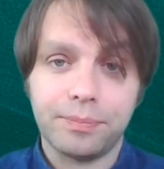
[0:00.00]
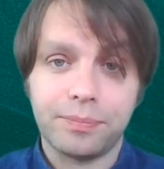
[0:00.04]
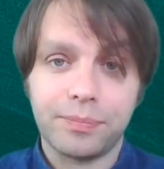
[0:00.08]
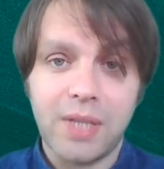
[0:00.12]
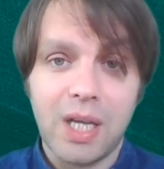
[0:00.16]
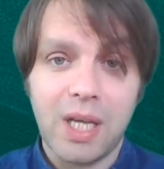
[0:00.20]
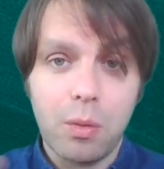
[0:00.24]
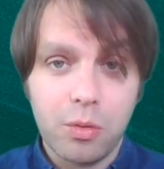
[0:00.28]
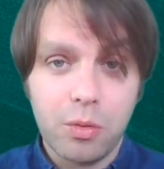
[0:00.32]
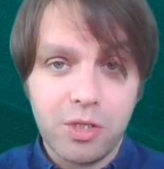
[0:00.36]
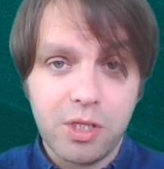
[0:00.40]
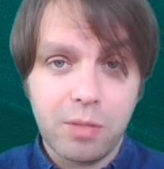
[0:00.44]
I
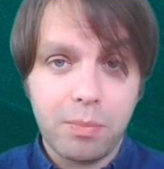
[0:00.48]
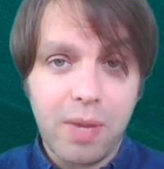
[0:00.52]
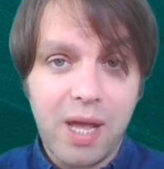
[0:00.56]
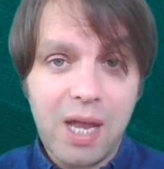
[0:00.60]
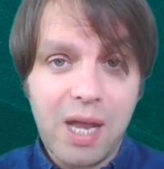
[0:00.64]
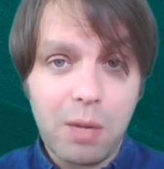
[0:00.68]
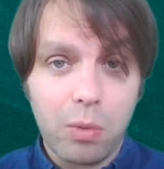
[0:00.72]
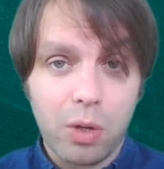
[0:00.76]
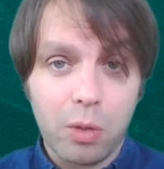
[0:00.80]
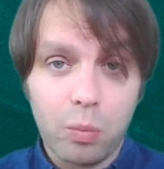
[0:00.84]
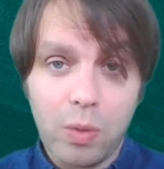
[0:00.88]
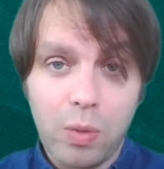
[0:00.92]
want to buy
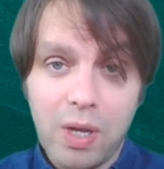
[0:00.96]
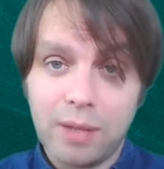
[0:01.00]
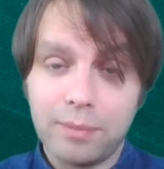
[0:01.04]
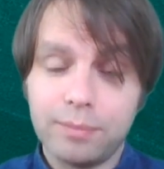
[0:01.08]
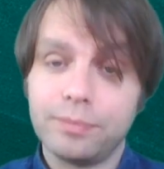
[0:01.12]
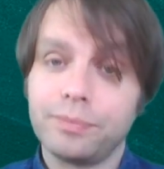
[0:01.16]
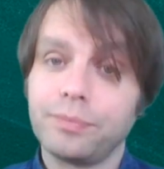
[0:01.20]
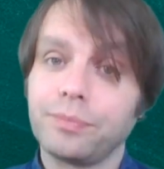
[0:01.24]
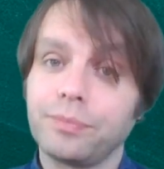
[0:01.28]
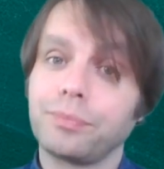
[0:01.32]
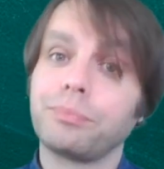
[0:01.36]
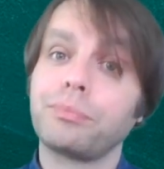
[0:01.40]
one.
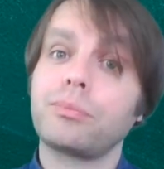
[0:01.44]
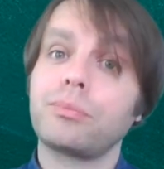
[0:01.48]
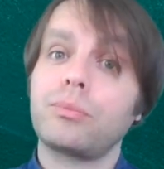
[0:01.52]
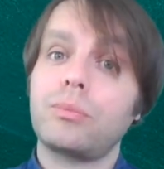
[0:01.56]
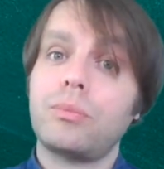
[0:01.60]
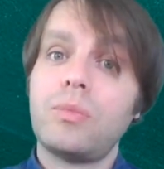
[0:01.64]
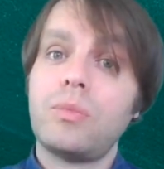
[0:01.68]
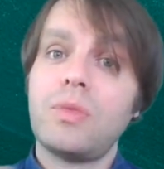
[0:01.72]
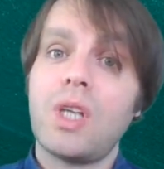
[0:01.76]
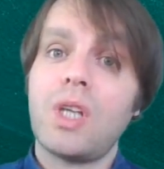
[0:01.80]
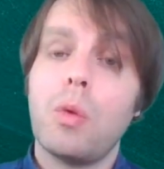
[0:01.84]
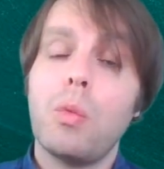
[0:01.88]
Well,
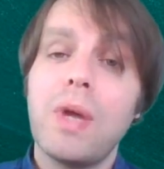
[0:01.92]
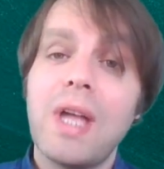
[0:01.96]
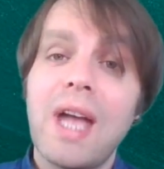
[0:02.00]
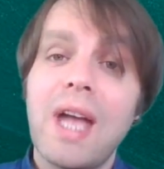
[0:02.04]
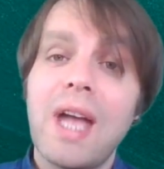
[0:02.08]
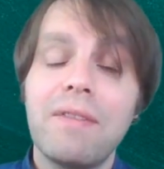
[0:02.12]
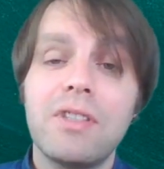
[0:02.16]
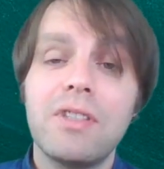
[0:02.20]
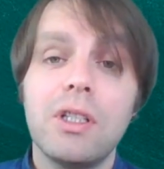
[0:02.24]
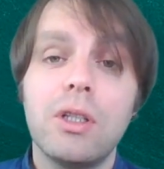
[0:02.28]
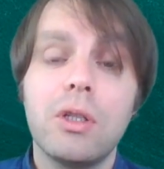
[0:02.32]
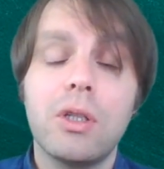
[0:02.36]
we
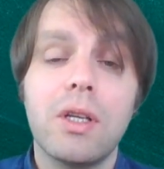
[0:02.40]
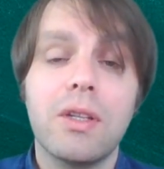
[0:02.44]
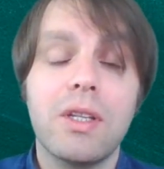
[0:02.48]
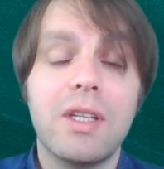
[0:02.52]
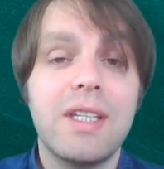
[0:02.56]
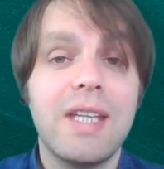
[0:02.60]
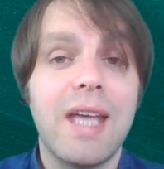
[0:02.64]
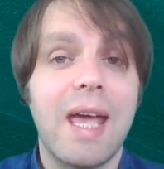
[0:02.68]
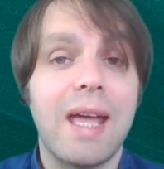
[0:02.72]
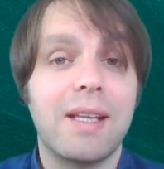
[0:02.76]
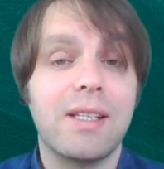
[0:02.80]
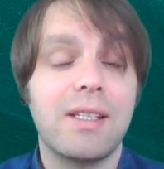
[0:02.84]
have to look at the
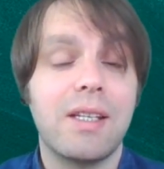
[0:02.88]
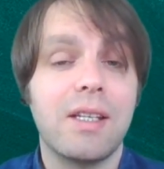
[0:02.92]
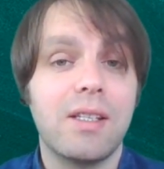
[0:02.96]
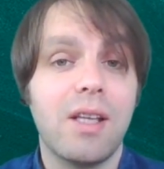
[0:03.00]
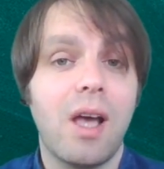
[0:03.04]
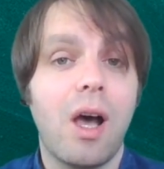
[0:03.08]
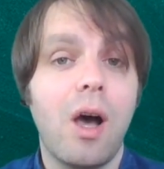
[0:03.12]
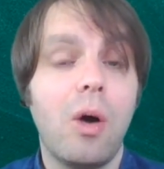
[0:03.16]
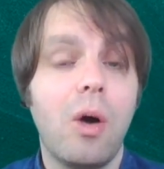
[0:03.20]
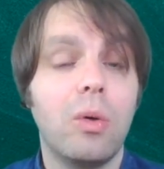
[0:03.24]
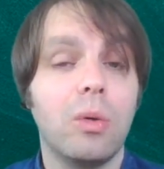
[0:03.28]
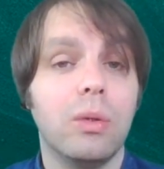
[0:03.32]
text as a
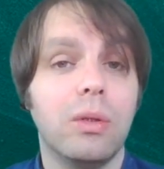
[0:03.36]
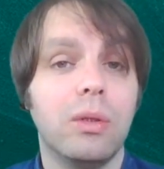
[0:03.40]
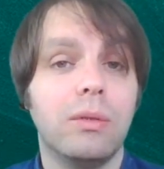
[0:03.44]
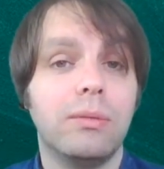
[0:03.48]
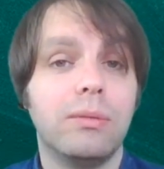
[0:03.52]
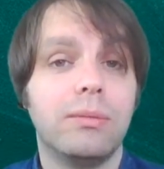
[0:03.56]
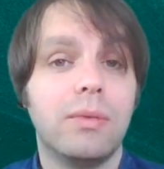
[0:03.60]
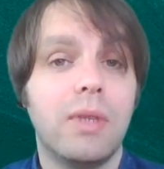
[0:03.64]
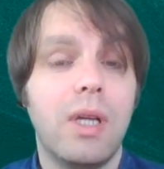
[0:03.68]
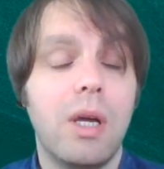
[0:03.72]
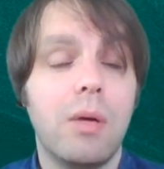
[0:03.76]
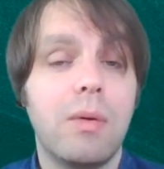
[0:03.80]
whole.
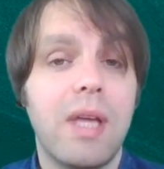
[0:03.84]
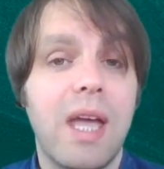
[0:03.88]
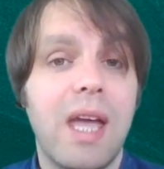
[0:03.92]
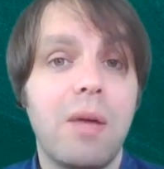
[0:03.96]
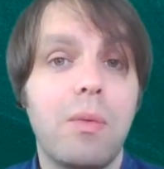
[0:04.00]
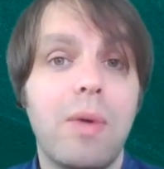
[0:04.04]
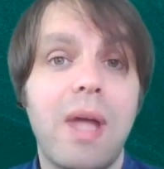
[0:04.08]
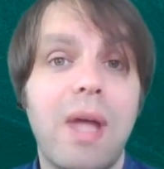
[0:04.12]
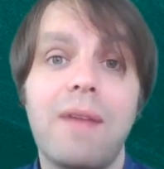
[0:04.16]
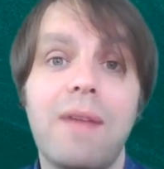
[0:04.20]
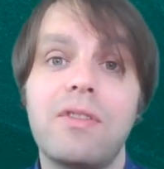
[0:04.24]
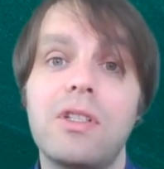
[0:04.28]
Okay,
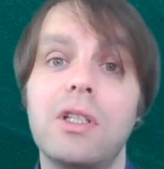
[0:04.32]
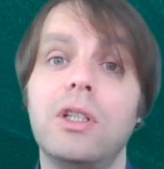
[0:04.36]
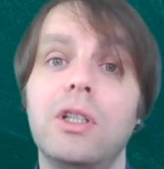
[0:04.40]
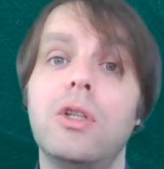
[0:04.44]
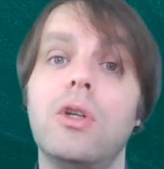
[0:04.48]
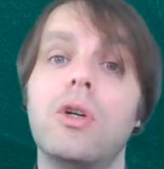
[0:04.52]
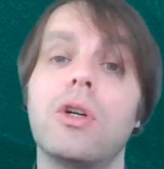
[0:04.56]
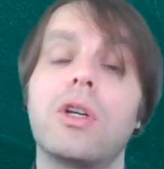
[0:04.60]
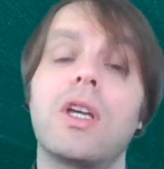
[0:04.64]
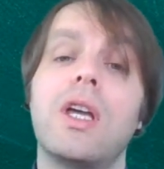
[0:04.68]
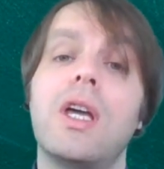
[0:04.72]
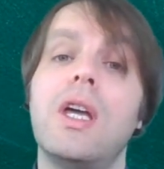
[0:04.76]
we have
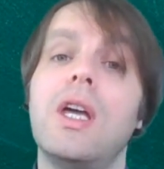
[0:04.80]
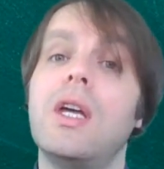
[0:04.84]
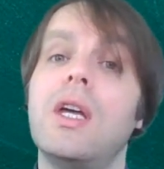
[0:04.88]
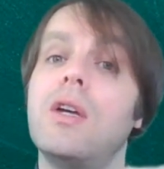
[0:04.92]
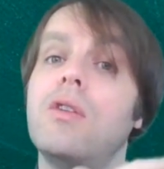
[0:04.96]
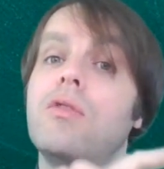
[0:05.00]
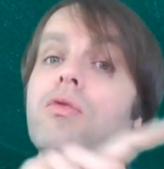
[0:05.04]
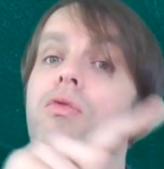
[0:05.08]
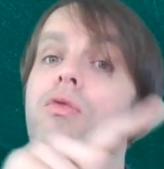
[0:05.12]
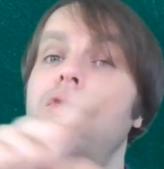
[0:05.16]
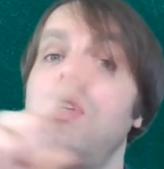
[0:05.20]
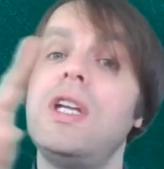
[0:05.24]
to
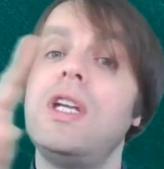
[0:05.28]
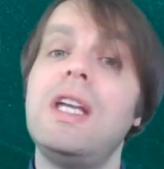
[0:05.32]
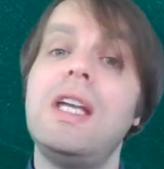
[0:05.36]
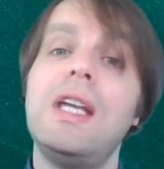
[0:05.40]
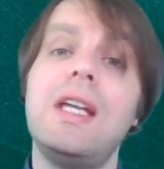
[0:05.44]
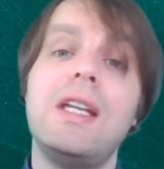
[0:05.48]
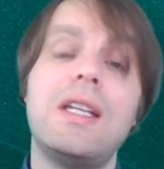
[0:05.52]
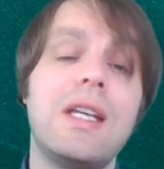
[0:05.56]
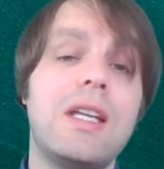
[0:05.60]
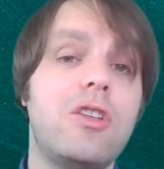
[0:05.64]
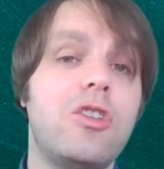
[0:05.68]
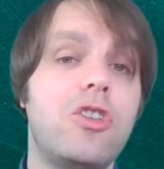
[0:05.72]

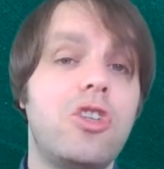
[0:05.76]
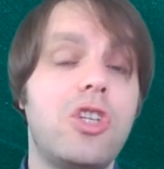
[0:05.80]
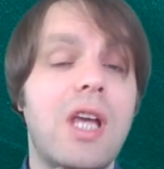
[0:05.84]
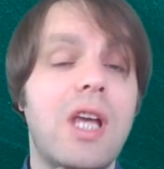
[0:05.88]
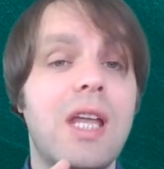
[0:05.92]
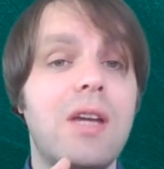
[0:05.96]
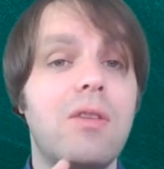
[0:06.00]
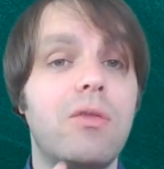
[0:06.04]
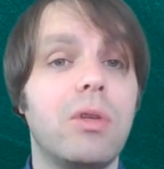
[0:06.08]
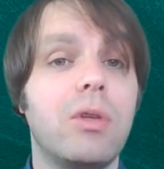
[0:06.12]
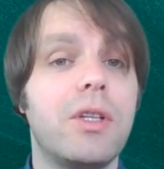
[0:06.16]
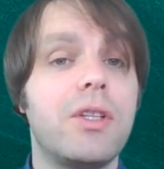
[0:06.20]
read in
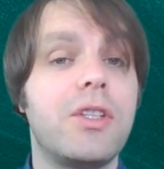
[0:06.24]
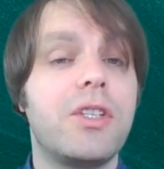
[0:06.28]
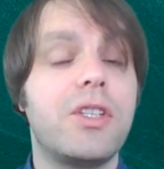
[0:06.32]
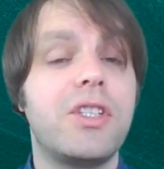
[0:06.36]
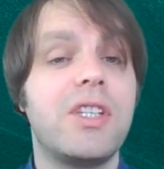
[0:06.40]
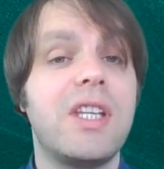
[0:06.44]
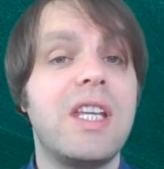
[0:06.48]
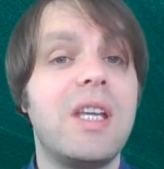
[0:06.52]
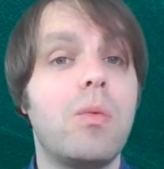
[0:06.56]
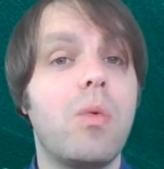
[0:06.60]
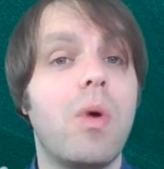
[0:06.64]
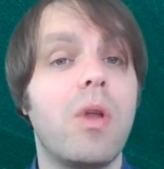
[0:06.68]
general and
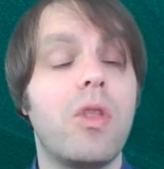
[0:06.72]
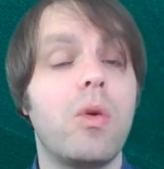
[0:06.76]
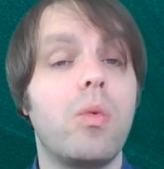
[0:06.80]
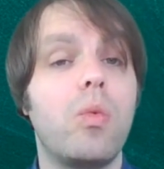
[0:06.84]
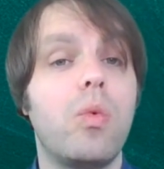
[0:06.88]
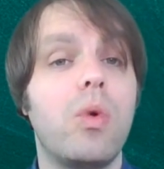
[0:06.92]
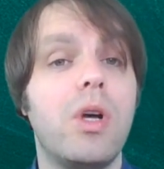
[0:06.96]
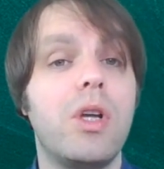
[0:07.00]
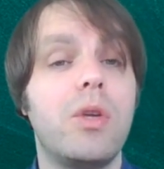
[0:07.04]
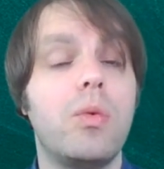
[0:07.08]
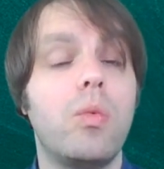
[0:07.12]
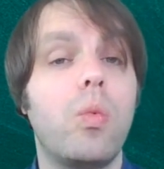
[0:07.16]
see what the
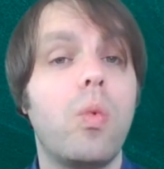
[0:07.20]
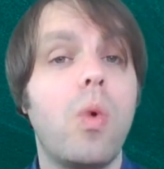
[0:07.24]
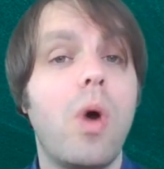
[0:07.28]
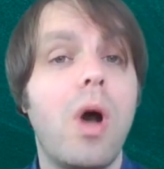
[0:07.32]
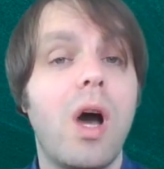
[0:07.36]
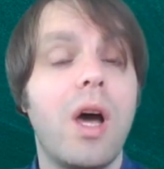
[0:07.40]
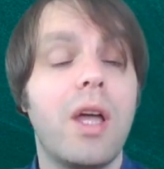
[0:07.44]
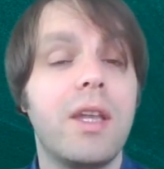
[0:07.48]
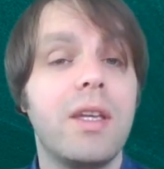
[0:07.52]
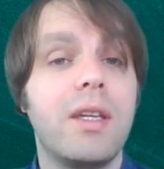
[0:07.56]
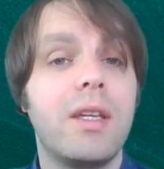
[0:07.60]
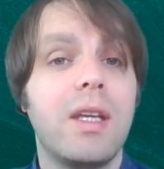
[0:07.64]
word
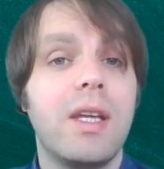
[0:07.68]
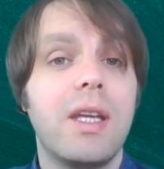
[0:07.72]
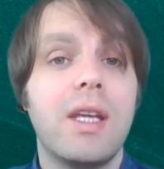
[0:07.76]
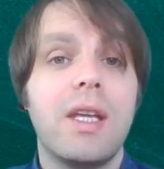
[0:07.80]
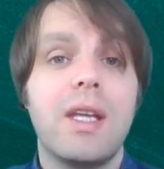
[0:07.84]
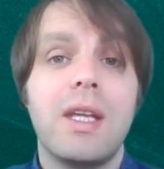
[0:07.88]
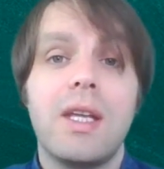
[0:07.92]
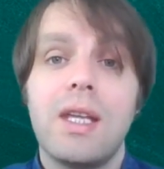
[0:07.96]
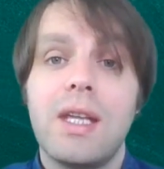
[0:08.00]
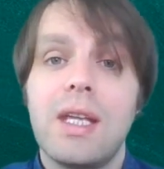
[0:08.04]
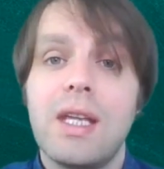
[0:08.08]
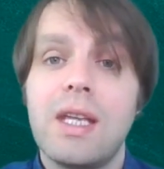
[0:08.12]
one
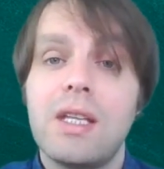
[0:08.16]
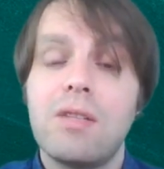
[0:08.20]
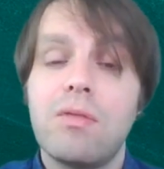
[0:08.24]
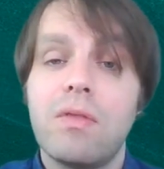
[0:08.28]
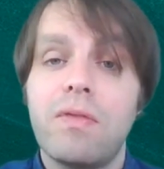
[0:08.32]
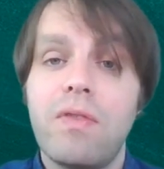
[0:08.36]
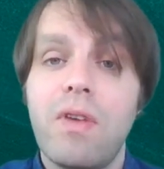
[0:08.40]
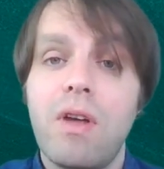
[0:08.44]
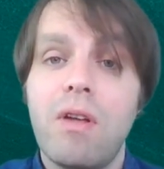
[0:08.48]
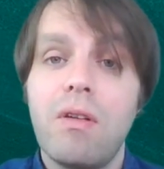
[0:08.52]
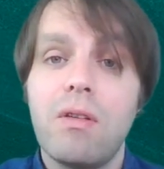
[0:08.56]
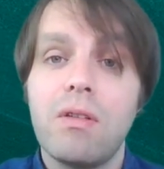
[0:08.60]
is
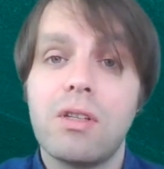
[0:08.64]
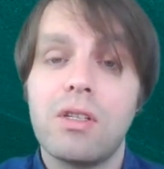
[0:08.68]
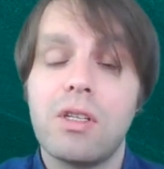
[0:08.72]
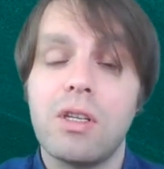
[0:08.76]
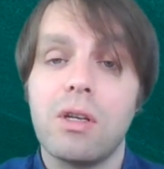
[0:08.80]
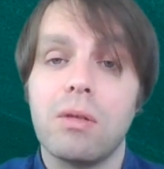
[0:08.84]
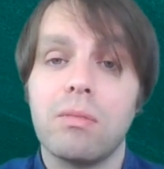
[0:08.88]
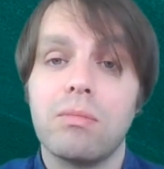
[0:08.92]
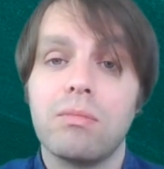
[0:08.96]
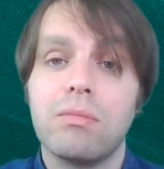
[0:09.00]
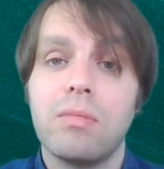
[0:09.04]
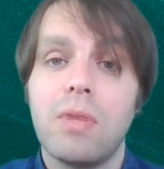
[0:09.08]
referring
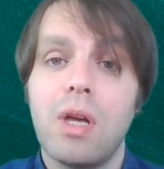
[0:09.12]
to.